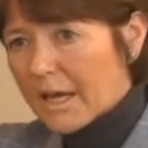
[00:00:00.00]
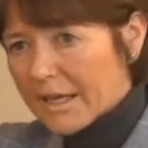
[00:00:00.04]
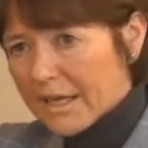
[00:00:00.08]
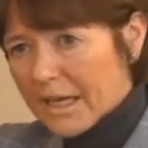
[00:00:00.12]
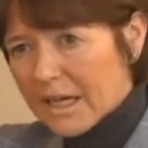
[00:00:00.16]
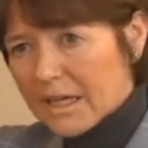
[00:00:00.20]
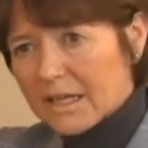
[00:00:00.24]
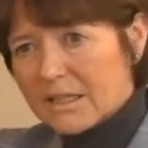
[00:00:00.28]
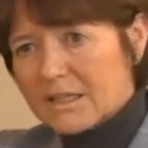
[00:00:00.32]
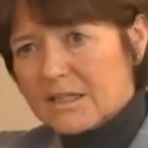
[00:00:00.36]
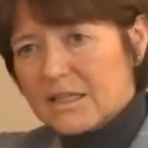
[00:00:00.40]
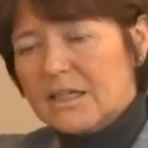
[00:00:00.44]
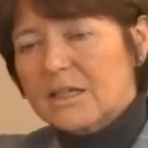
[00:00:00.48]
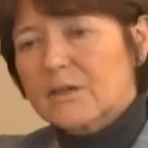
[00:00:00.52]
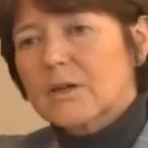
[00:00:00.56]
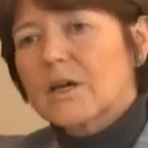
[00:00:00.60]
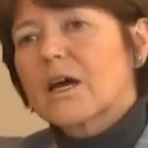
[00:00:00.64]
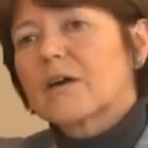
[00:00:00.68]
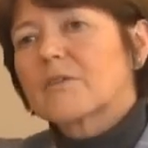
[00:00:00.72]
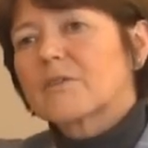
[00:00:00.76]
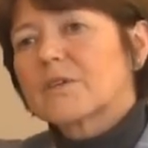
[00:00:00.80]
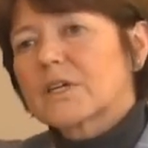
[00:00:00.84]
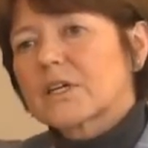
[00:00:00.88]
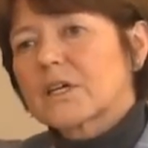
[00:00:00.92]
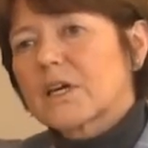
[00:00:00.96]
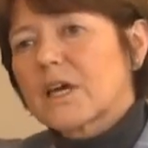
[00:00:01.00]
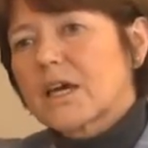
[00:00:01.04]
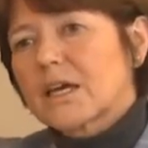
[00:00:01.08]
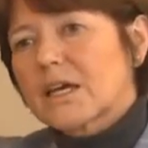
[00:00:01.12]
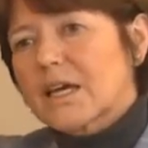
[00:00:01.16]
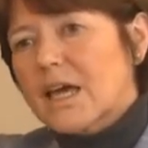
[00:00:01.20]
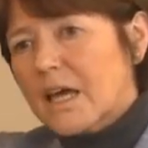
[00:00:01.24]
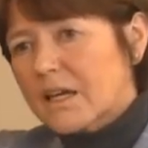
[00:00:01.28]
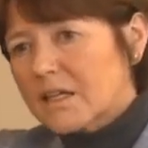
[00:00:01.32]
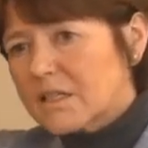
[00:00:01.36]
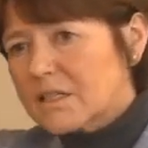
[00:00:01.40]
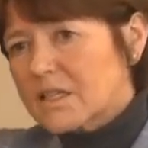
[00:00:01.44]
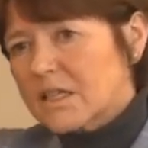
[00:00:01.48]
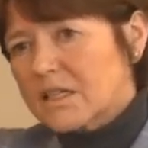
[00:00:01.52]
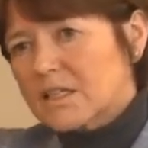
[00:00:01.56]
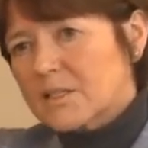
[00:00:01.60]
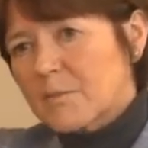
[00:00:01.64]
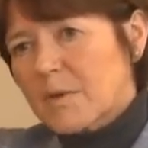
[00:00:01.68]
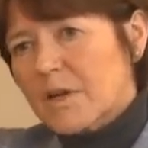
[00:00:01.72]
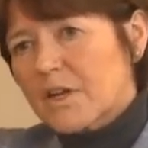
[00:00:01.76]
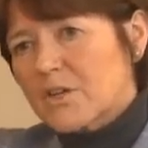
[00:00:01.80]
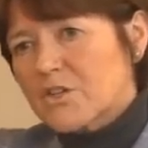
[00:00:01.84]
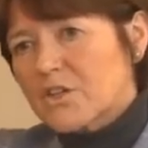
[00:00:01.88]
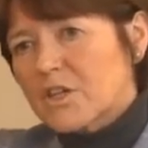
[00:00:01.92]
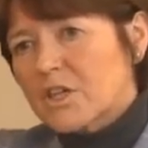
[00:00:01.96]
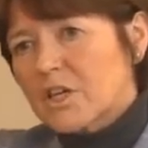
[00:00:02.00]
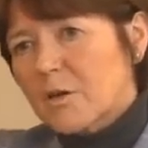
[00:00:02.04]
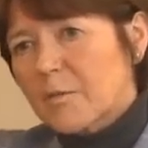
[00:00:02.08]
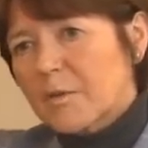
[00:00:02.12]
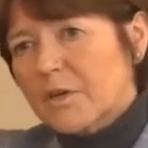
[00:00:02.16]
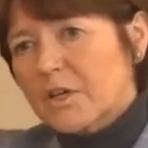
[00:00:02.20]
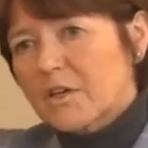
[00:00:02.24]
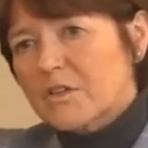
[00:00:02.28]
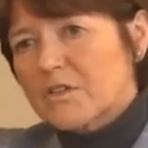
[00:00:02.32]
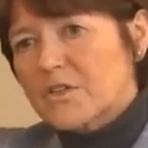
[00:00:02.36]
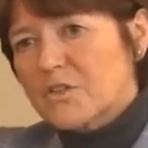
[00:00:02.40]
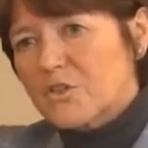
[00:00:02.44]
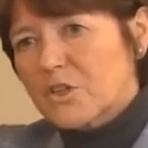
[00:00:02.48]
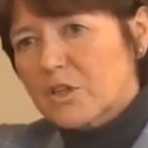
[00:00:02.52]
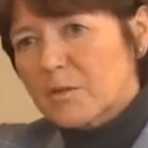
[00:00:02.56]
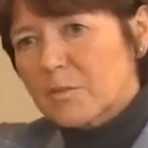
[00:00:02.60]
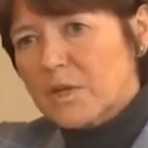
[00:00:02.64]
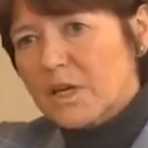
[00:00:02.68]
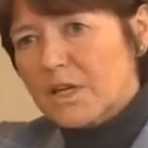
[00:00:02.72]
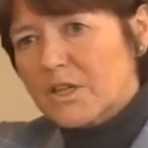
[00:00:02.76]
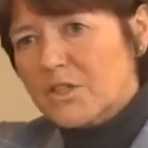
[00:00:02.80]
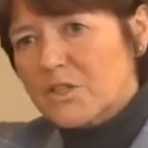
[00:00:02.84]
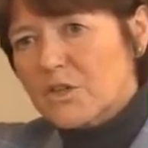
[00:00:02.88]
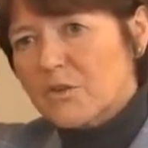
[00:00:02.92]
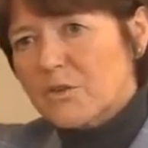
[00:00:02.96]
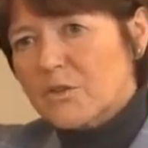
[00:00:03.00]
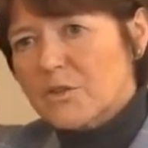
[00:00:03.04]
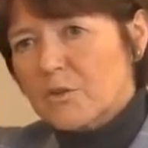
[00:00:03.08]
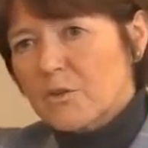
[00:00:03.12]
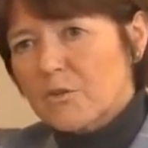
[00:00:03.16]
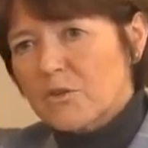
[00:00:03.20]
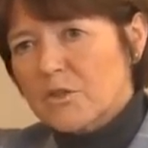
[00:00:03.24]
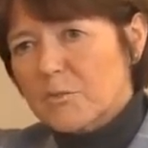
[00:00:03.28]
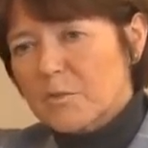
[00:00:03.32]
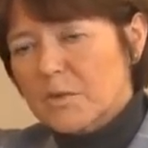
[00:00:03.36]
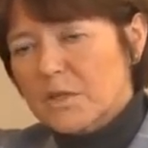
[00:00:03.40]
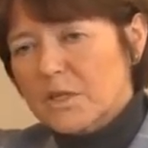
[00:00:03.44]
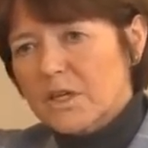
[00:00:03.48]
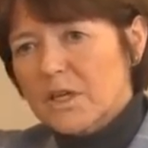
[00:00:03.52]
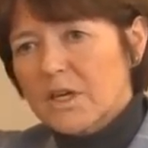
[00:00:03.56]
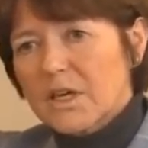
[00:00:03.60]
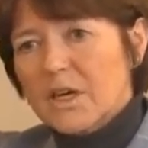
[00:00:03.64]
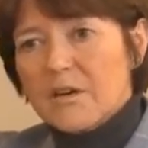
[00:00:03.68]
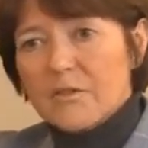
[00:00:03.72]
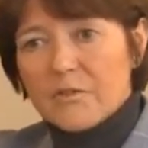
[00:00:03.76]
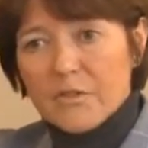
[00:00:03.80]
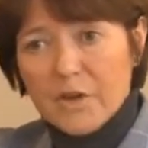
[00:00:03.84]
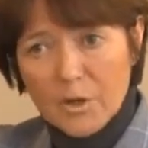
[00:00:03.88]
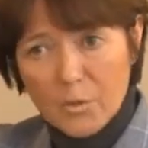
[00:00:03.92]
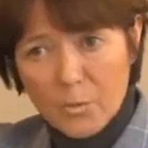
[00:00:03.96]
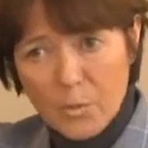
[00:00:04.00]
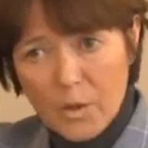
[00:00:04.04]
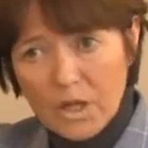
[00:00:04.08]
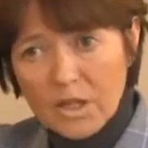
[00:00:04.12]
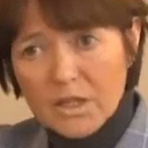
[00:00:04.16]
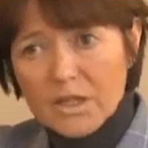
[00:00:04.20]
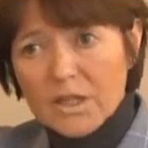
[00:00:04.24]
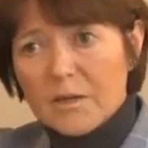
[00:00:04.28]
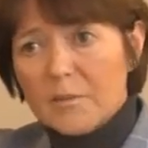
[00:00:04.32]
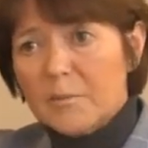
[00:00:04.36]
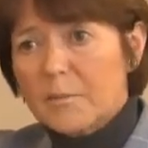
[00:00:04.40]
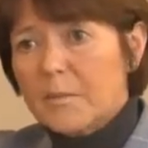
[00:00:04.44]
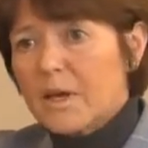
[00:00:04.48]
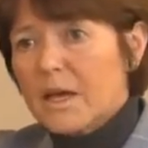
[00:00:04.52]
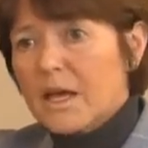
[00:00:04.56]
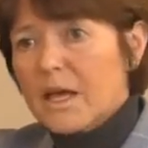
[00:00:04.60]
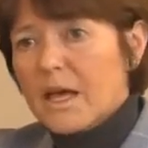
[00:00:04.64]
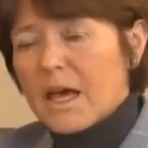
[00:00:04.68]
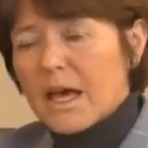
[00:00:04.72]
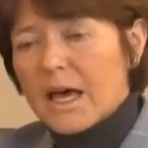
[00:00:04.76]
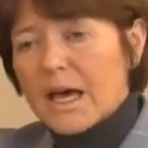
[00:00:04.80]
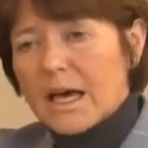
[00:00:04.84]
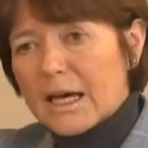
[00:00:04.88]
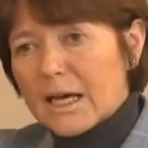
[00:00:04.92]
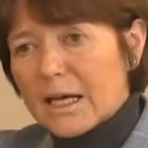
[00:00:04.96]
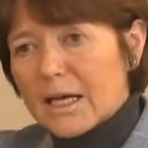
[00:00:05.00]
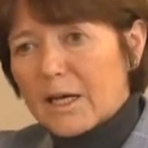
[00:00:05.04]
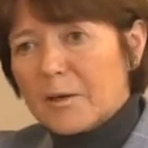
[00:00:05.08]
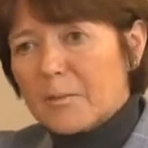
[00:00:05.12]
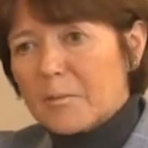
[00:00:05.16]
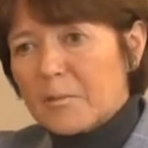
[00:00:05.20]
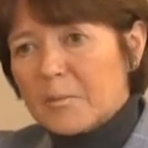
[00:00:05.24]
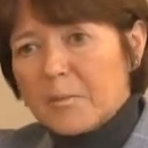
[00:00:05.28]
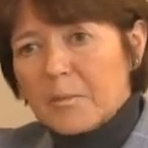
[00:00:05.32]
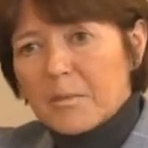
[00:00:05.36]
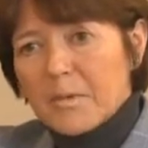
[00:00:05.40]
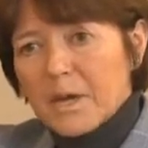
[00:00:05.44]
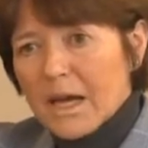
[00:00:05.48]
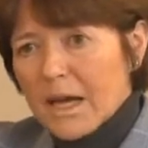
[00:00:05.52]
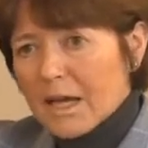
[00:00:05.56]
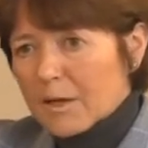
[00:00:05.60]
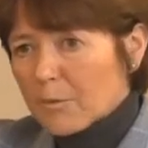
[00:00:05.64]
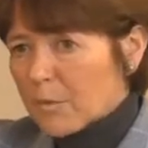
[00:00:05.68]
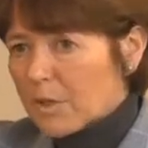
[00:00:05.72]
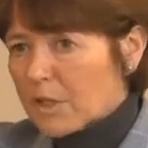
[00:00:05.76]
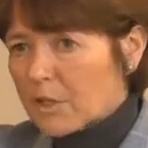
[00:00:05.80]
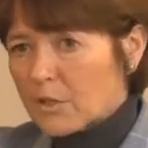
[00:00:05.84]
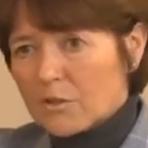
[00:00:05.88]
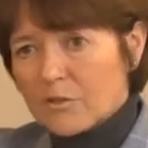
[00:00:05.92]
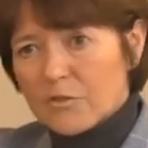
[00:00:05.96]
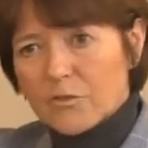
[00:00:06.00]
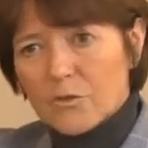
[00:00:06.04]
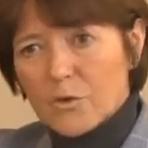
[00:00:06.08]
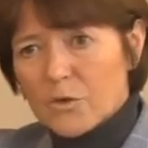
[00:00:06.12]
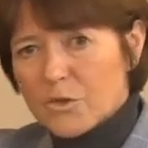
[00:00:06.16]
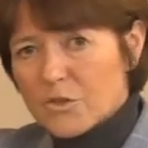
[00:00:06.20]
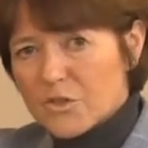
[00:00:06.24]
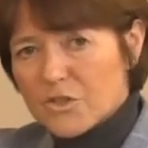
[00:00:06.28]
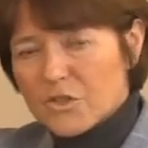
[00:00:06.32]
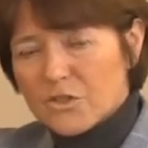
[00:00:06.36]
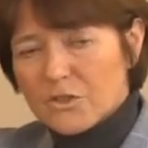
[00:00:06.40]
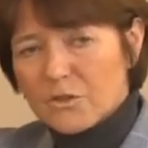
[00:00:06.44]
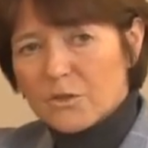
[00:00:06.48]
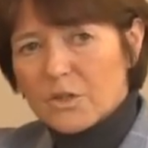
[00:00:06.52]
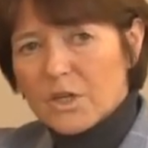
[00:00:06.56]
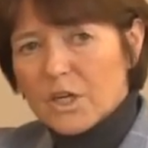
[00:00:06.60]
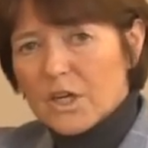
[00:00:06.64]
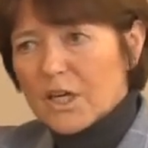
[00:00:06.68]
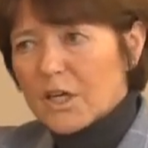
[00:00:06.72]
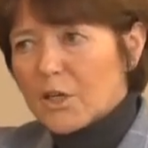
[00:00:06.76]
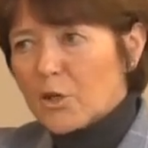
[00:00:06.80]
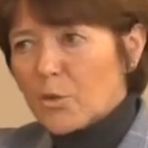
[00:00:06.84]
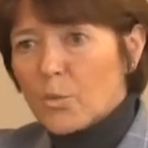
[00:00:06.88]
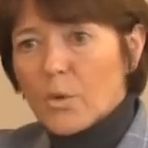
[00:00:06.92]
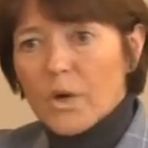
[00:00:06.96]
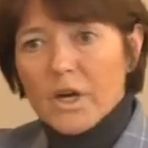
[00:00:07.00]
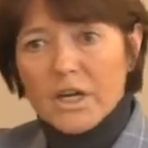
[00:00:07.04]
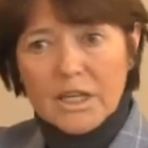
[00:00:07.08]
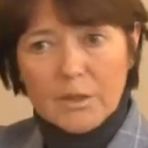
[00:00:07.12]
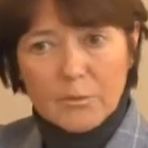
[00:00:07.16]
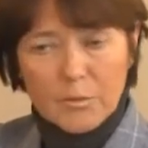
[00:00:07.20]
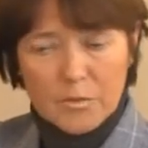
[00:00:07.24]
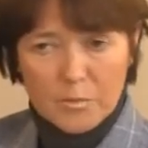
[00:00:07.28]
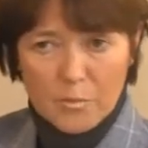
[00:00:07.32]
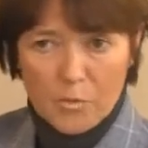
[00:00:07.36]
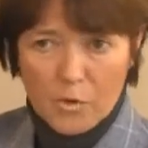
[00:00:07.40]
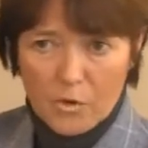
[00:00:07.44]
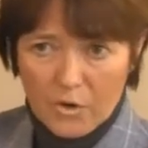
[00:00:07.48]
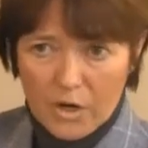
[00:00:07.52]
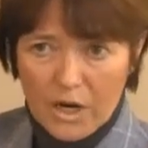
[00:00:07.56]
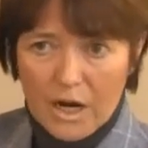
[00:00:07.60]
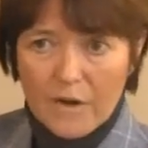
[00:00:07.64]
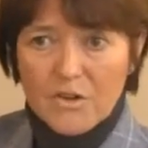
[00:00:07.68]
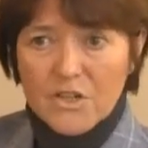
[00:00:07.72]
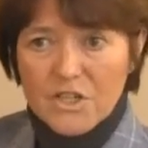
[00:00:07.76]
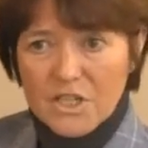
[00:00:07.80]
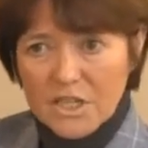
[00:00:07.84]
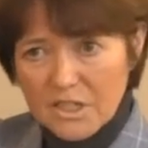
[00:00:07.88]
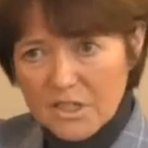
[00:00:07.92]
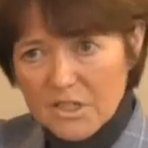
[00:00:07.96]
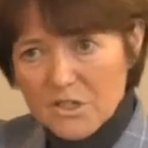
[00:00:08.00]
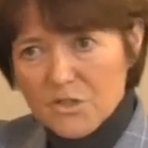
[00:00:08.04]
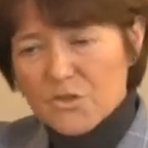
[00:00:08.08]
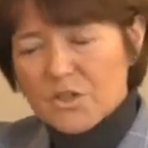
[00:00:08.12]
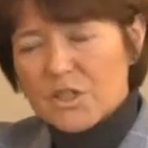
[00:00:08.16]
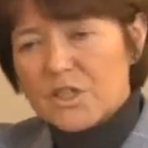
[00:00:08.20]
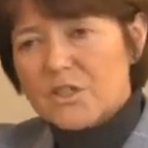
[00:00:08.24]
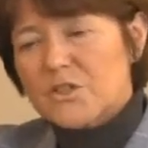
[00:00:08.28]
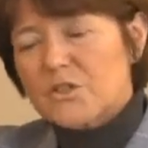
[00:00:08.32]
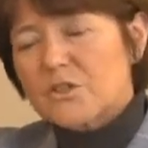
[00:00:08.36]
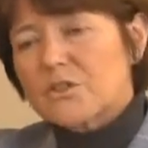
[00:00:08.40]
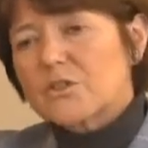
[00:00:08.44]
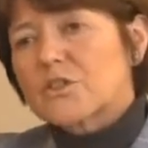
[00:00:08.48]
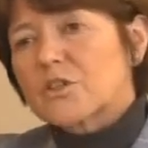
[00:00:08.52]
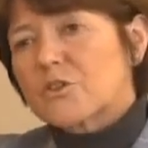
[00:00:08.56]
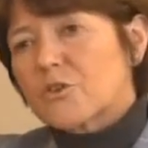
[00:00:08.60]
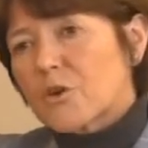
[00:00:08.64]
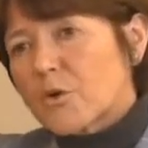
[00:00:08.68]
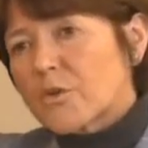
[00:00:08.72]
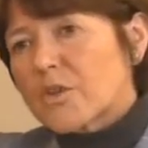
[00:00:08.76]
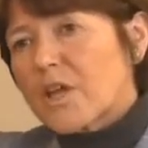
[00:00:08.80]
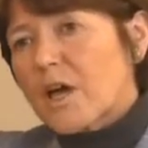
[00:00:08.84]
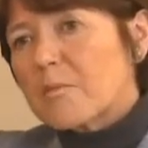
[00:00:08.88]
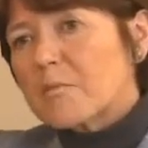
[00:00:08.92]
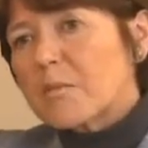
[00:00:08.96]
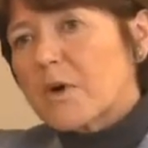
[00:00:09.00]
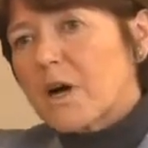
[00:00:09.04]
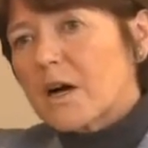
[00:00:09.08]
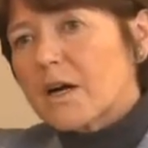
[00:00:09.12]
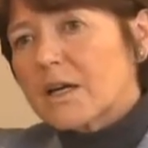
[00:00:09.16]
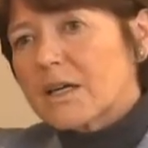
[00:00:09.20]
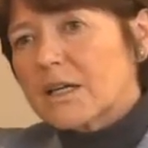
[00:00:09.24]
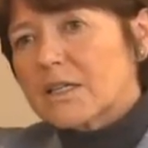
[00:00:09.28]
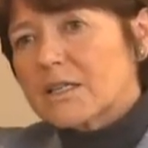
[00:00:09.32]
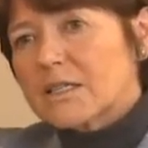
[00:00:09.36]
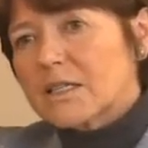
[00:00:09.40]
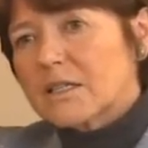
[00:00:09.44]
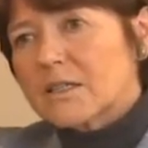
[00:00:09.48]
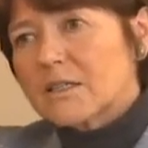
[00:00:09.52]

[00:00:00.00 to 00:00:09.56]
again, I think having a Canada expansion coming on stream next year is going to be very welcome, and we look forward to working with more Irish industry to grow that market.